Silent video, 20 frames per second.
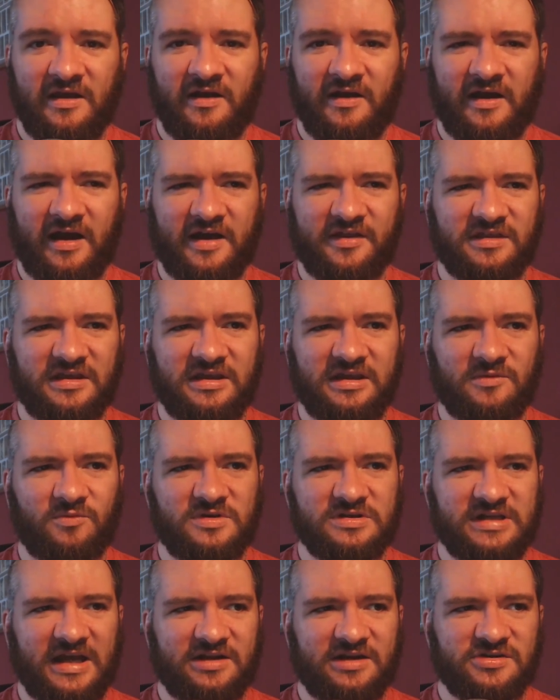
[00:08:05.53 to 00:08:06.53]
I think it
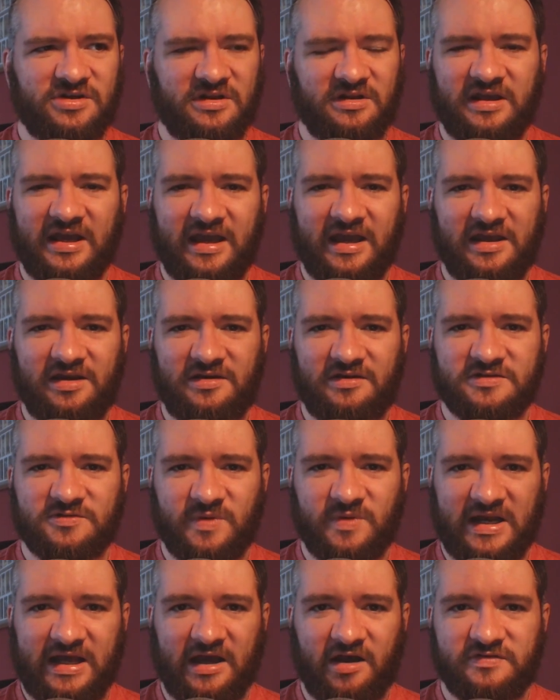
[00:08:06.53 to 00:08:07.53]
was actually the Cadians
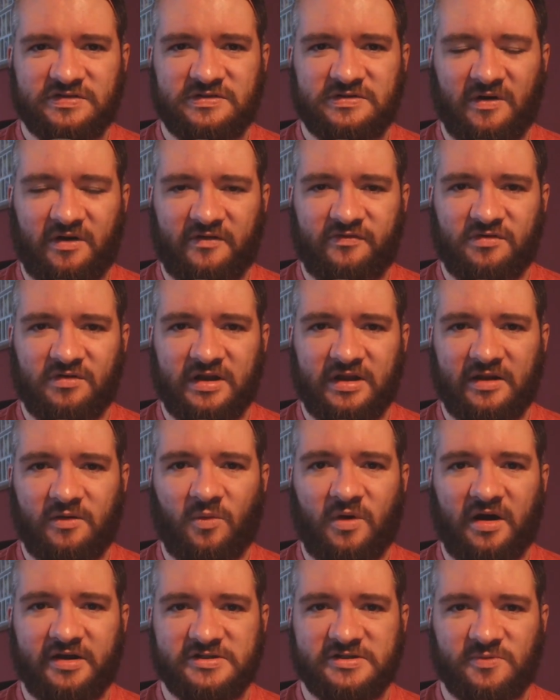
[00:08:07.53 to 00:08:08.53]
went out of stock for a little
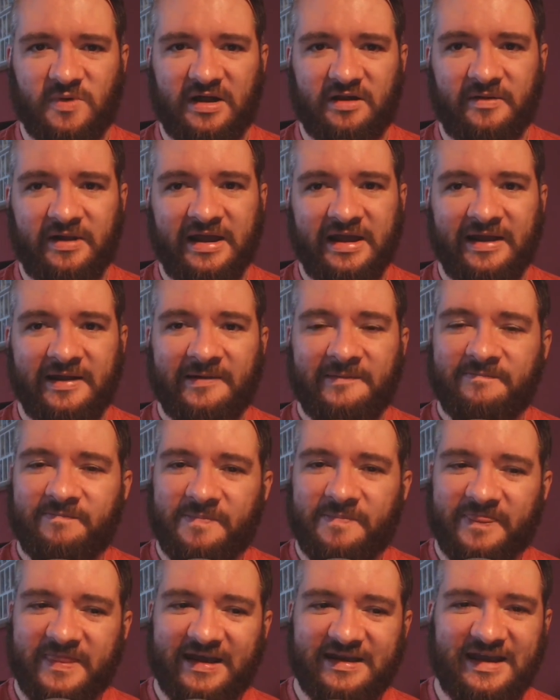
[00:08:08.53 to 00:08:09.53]
while as well.
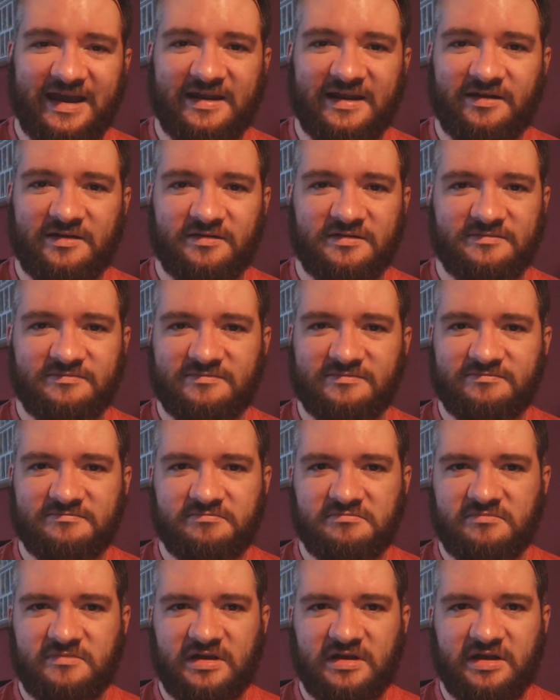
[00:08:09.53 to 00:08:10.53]
Again,
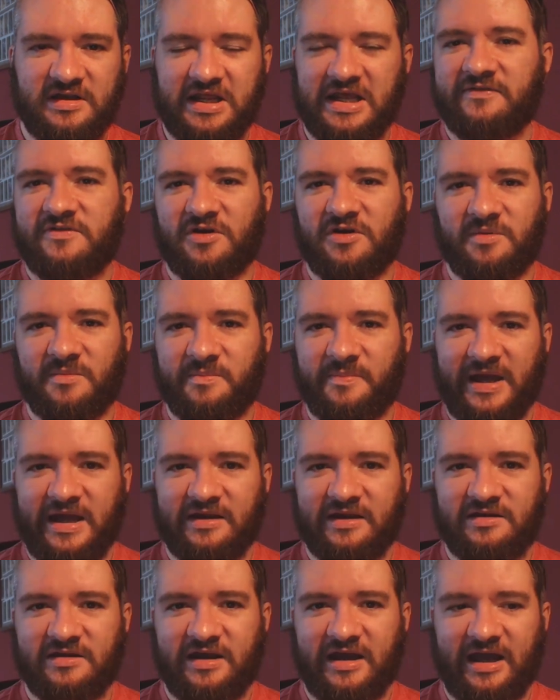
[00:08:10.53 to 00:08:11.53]
they've come
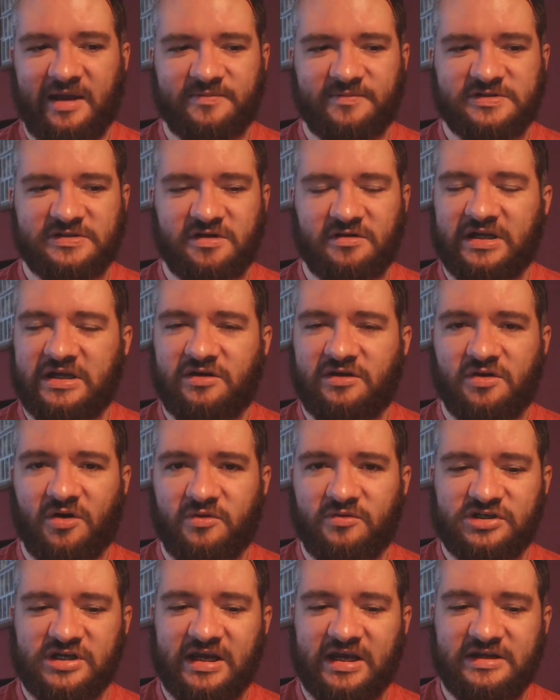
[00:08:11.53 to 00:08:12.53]
back absolutely no
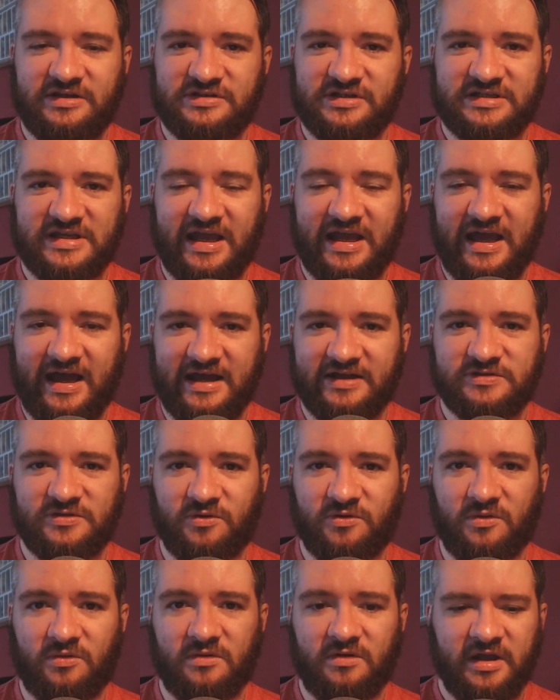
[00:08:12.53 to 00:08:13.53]
changes at
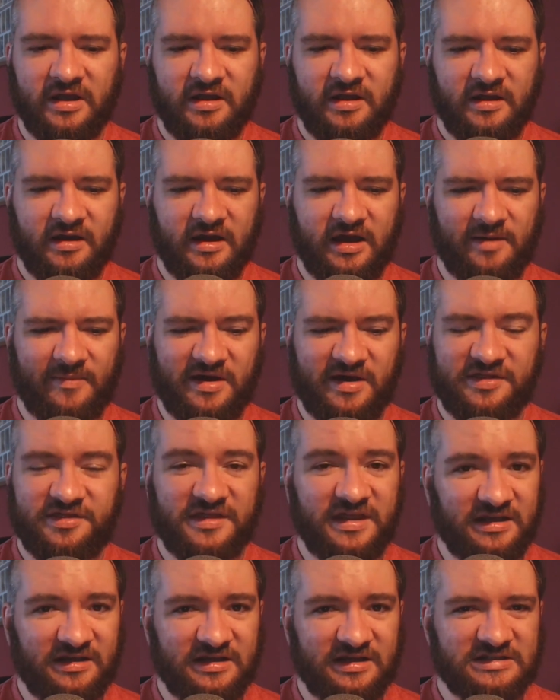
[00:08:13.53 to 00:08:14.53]
all, I
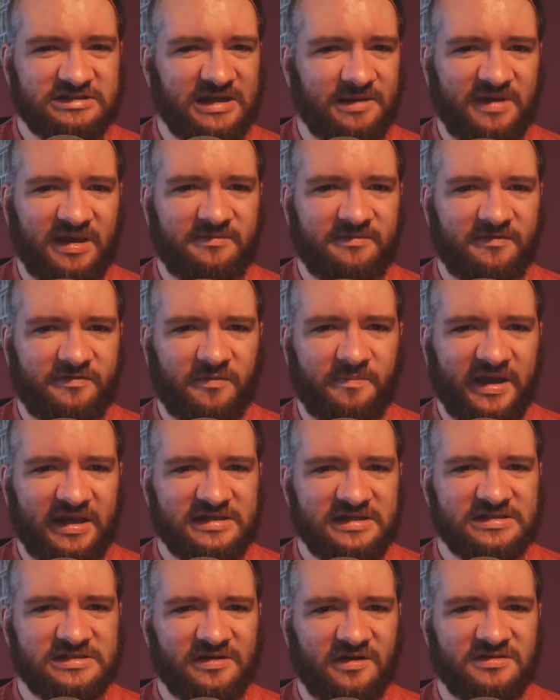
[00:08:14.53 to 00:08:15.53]
think, except maybe for
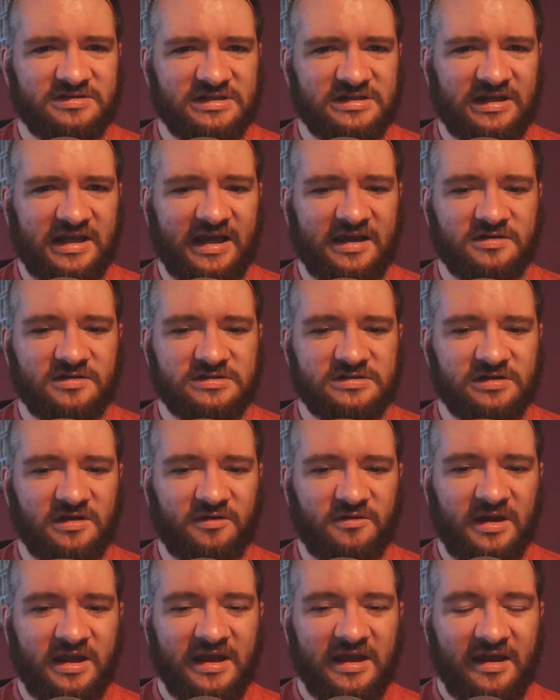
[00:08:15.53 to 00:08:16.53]
base size again.
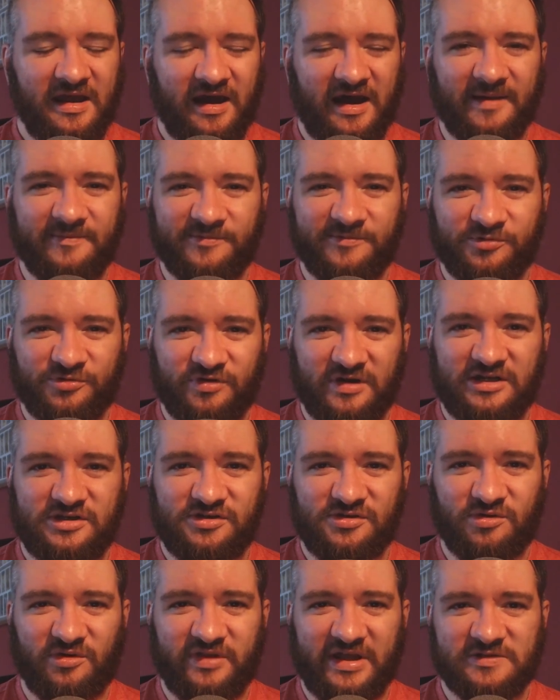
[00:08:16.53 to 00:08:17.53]
So I'm pretty
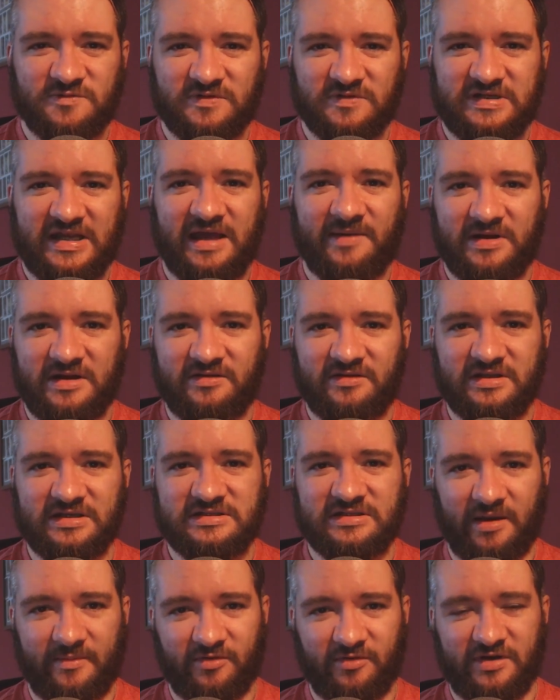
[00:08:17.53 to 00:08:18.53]
sure that's what's happening this
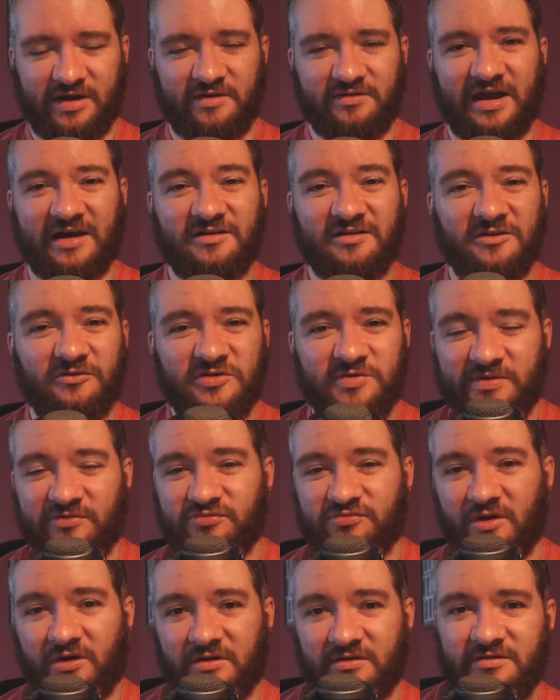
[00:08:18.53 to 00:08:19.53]
time around. I'd love to be
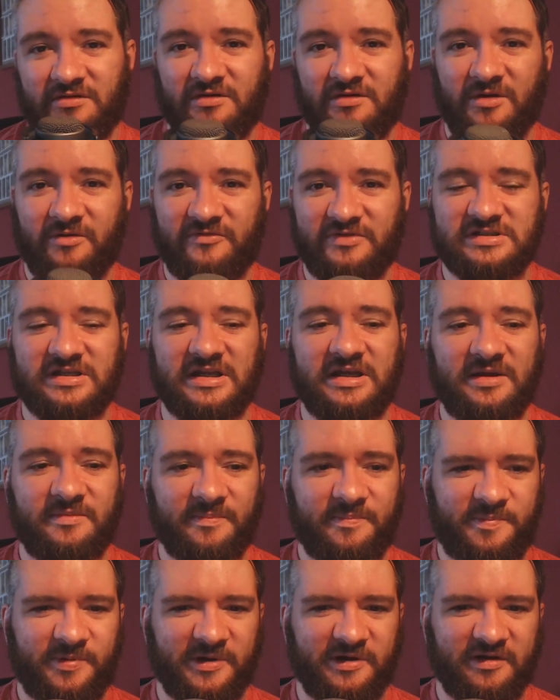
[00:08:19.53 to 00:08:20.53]
wrong, obviously,
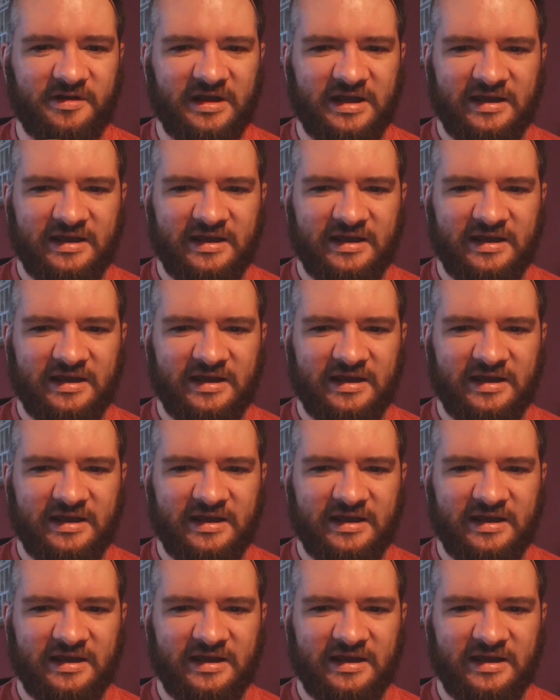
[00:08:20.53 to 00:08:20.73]
but